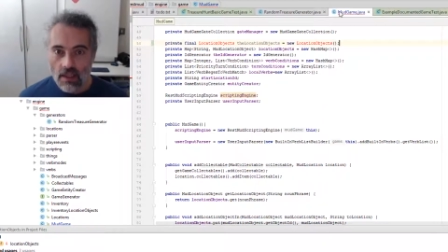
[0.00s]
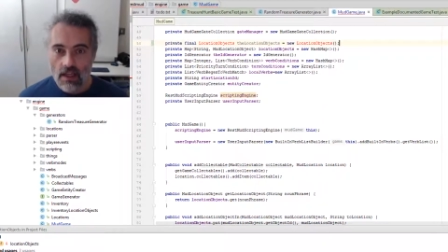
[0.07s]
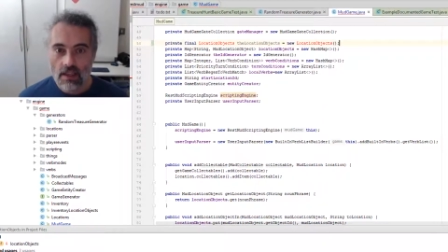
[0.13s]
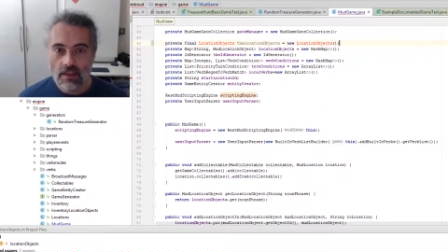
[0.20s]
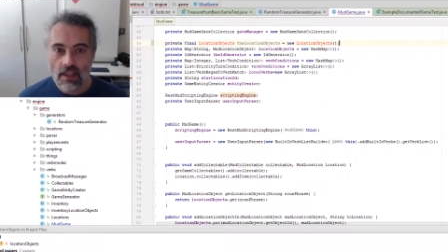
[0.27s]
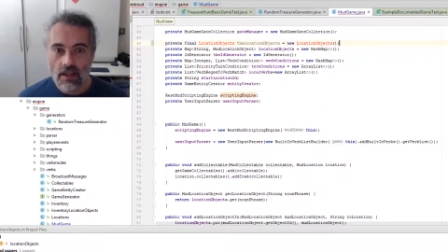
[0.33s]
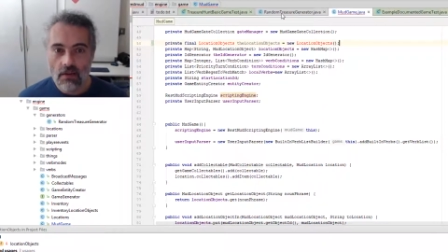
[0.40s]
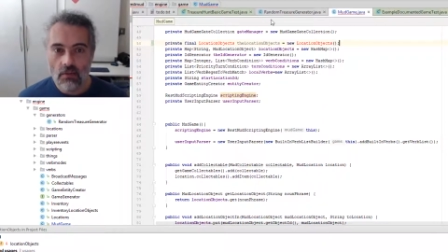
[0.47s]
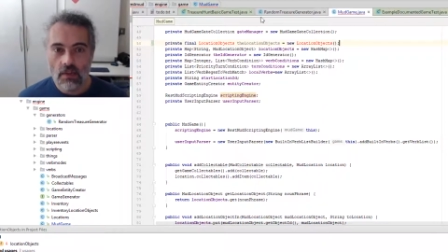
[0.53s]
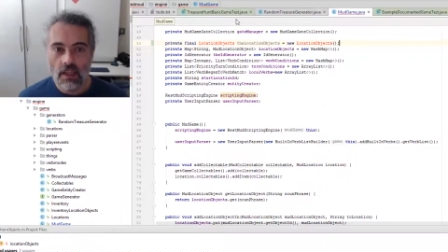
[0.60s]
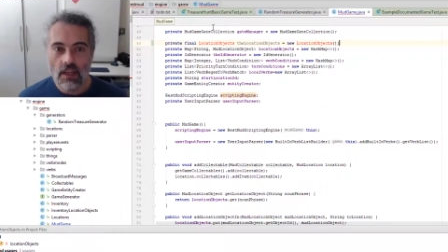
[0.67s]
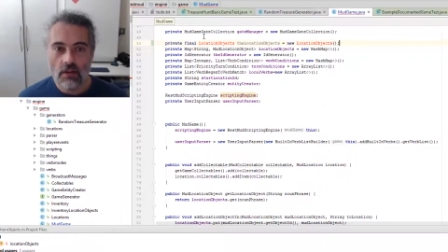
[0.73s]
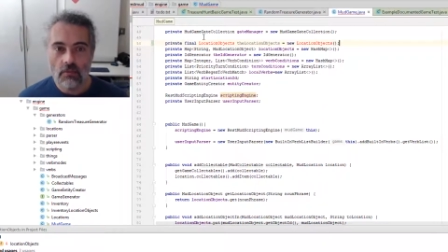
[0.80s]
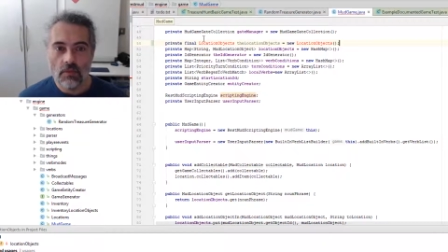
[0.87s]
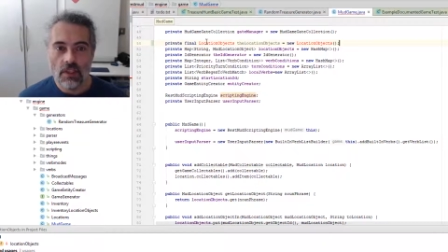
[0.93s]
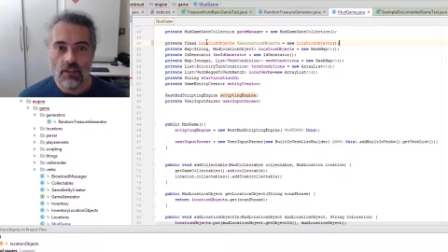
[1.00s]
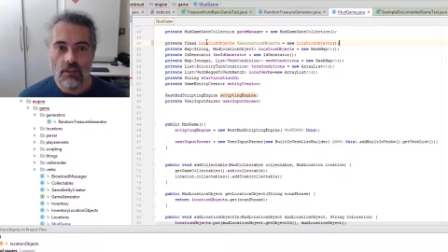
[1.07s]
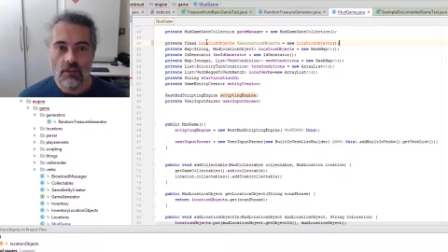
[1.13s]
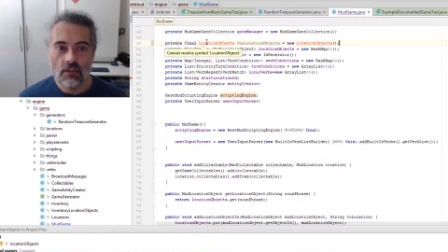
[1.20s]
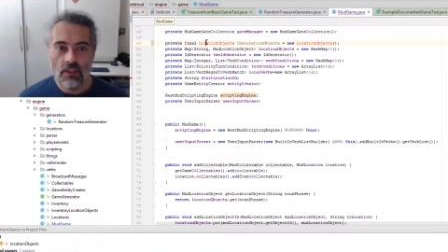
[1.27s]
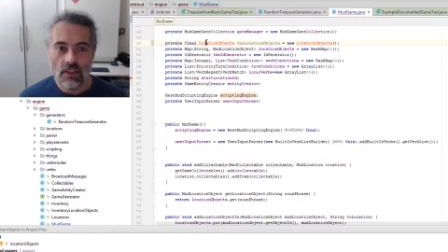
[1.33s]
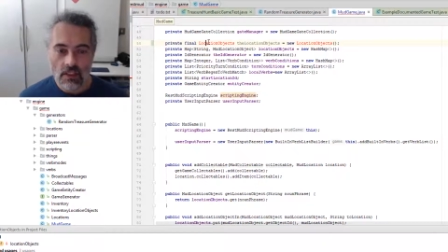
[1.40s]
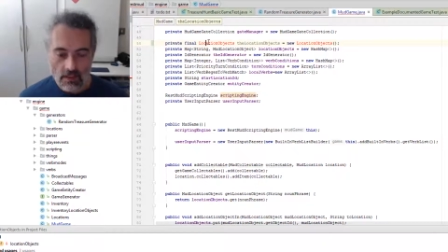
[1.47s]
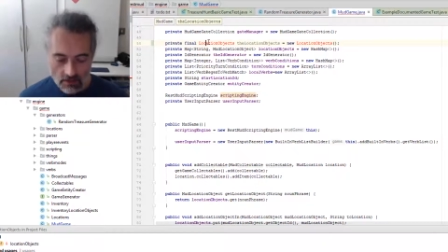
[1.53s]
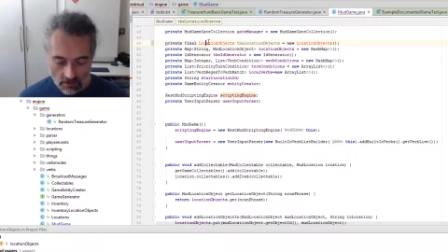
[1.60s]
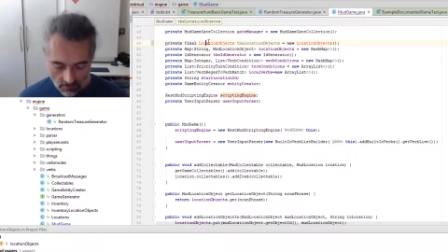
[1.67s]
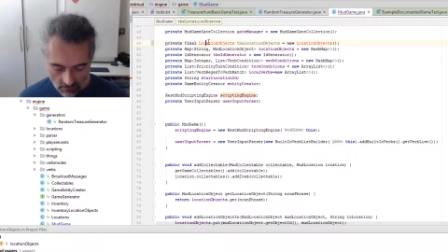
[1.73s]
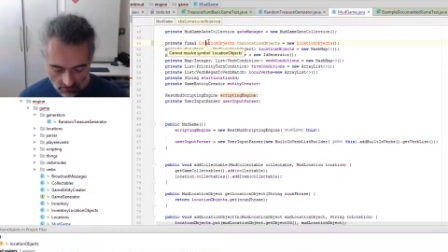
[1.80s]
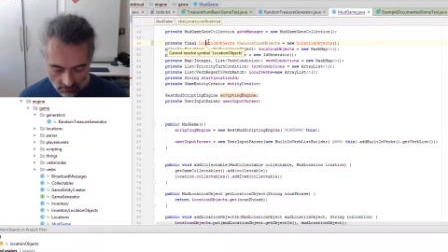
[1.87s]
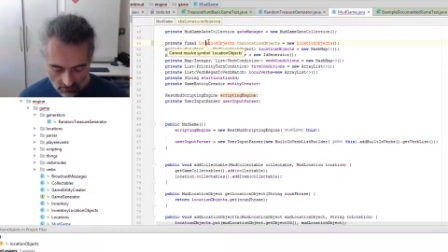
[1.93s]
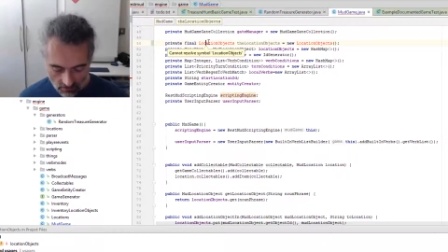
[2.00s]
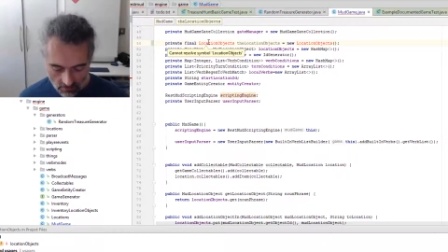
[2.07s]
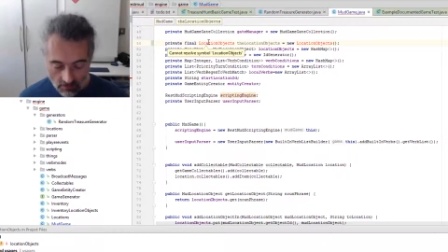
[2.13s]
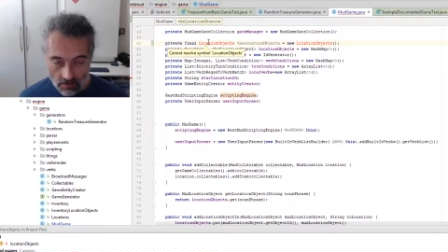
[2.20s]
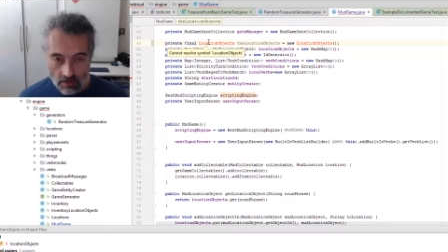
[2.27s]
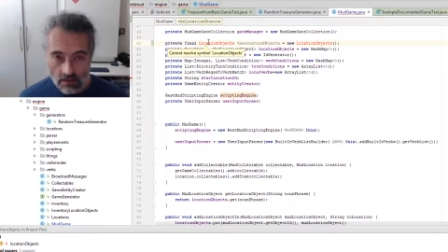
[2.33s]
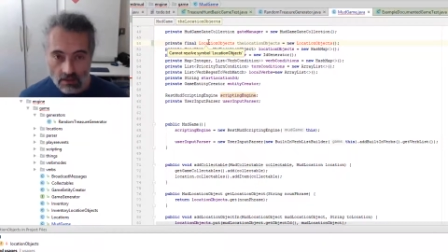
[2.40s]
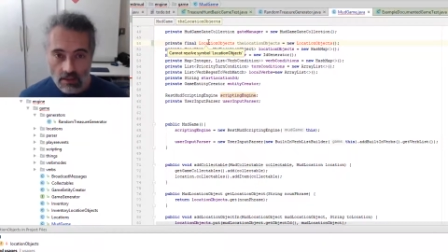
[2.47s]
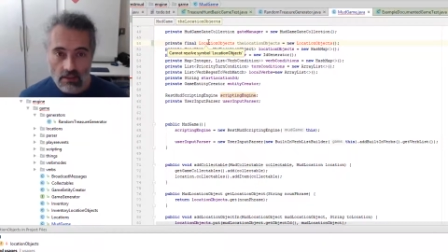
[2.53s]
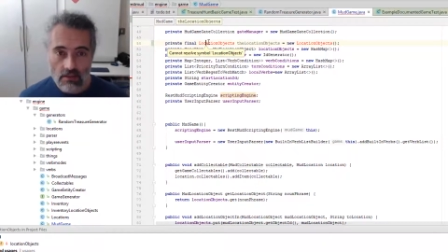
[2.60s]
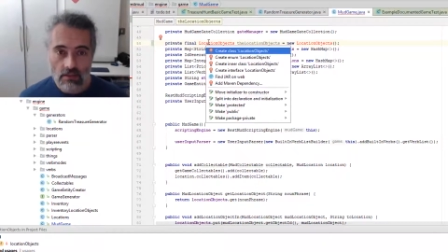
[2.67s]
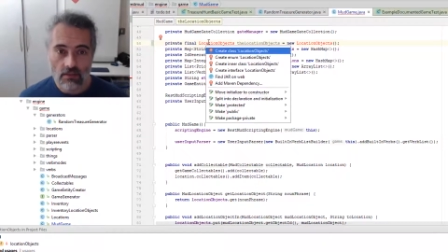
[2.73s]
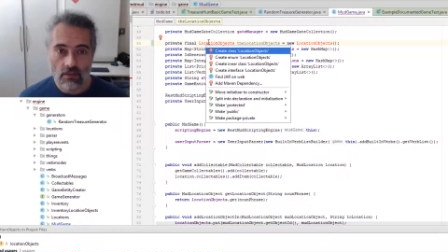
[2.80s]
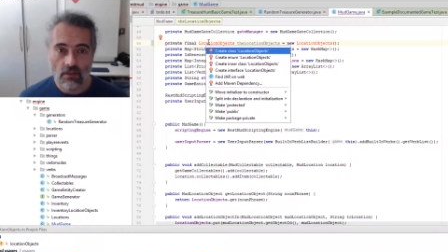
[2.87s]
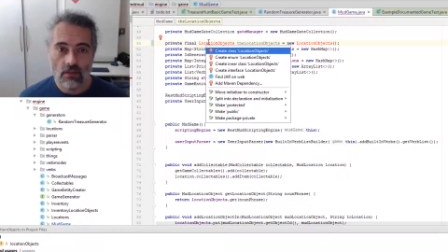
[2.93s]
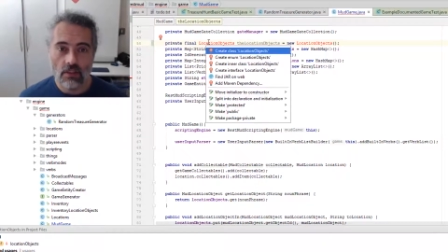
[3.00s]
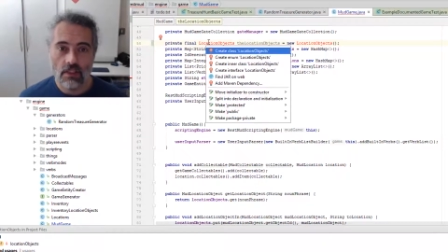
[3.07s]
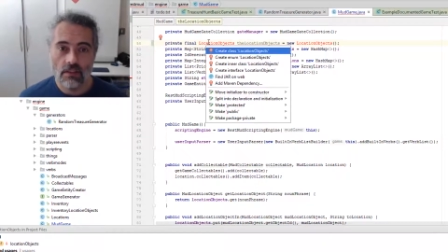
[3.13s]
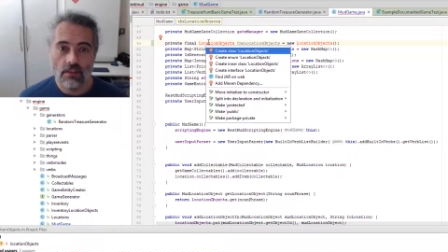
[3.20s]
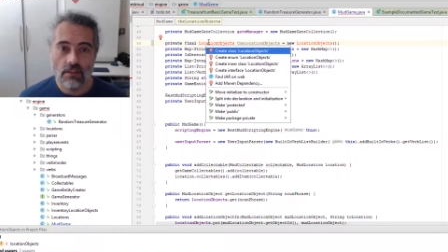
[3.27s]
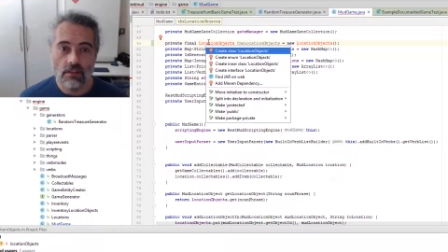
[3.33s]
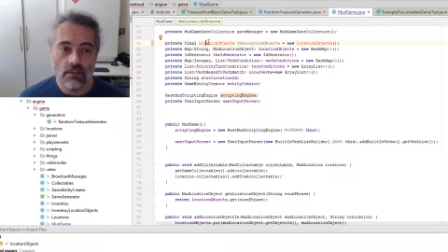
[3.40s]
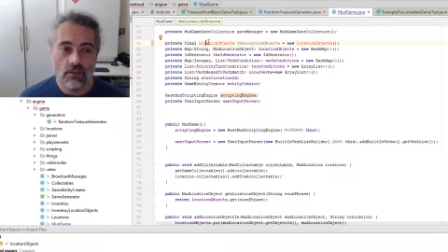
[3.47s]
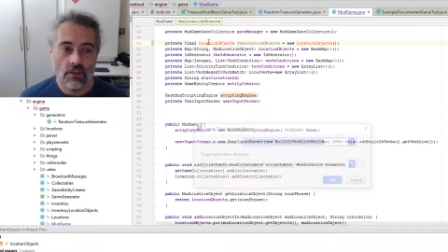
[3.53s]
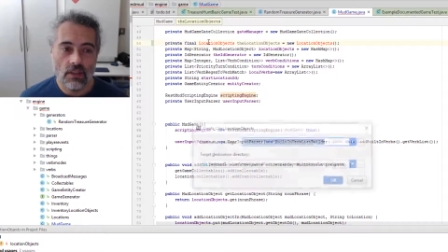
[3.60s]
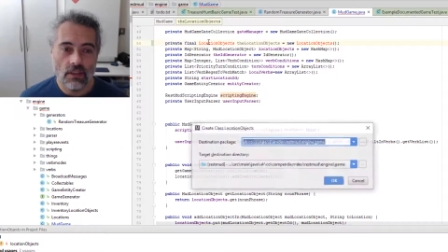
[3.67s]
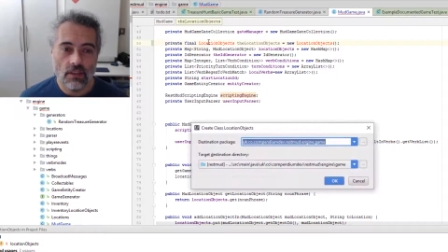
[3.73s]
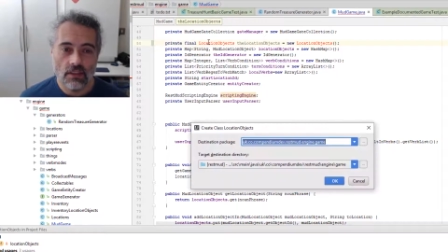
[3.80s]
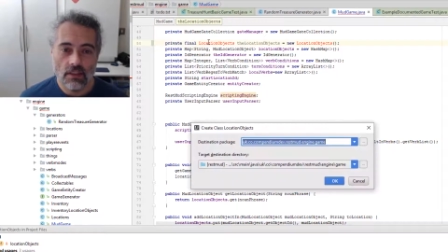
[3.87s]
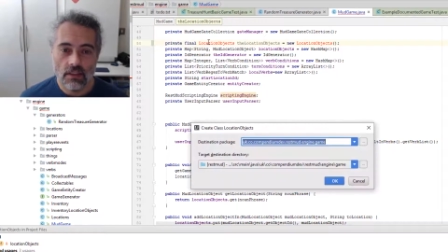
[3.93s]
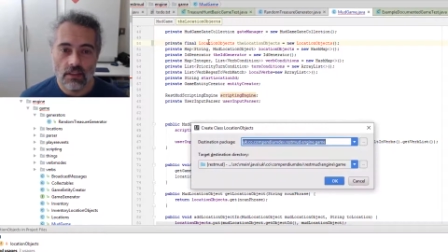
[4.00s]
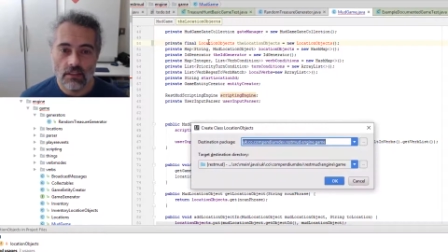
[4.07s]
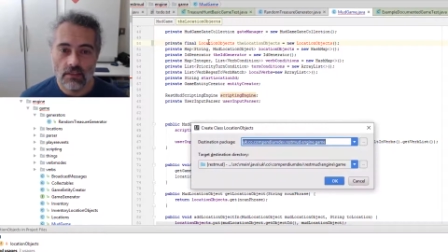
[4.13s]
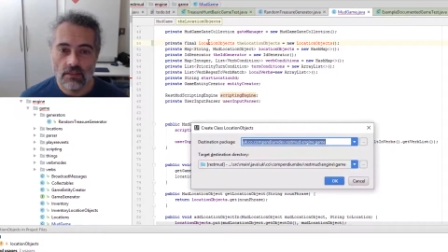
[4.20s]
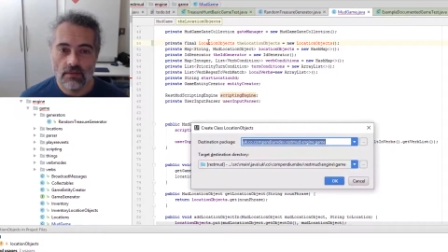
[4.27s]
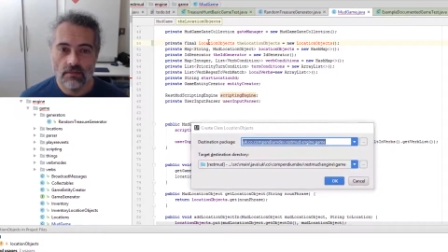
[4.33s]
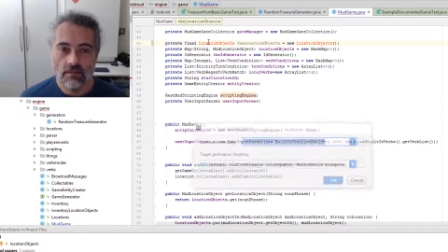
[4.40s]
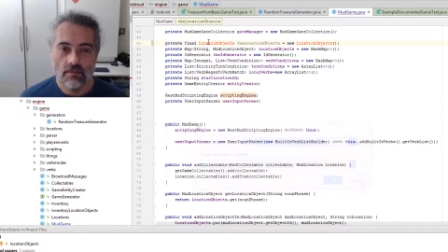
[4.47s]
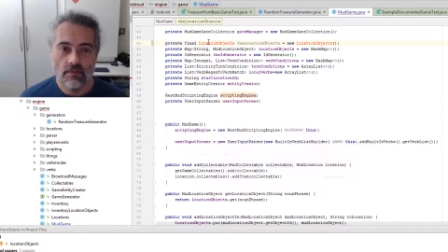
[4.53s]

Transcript: And that will help me create the class. So I'll enter create class.